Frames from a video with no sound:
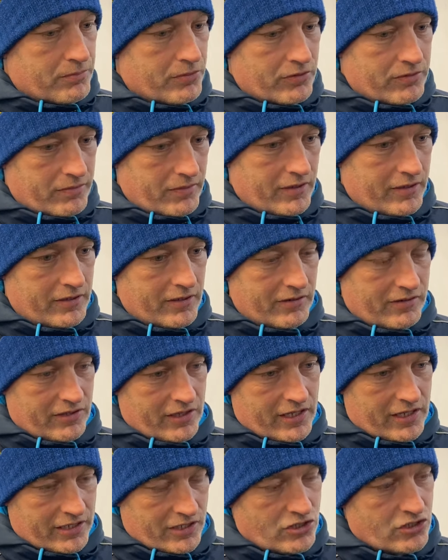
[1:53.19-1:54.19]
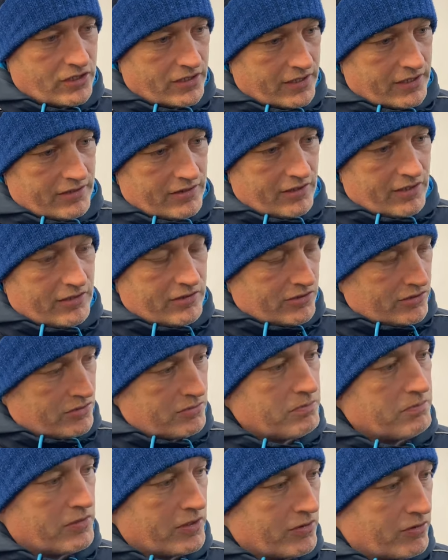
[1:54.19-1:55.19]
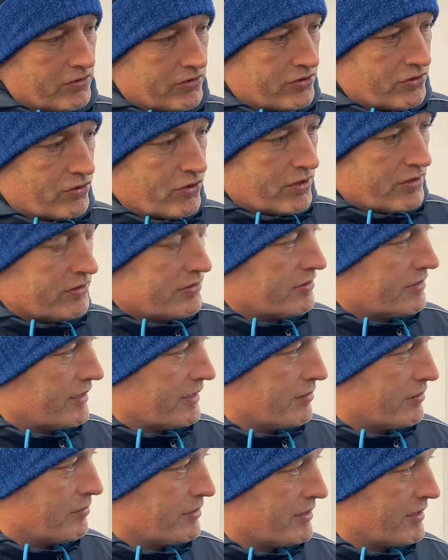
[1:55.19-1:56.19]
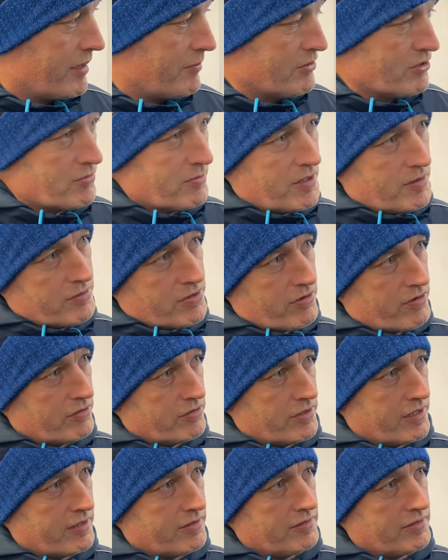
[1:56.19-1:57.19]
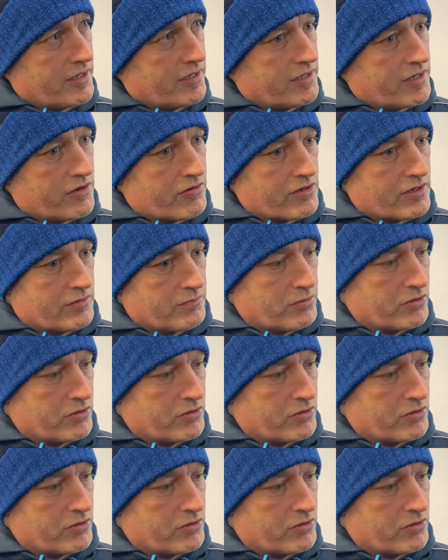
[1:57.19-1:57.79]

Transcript: But I did say initially, I'd say this, you know, soreness, ligament damage maybe around that, that area.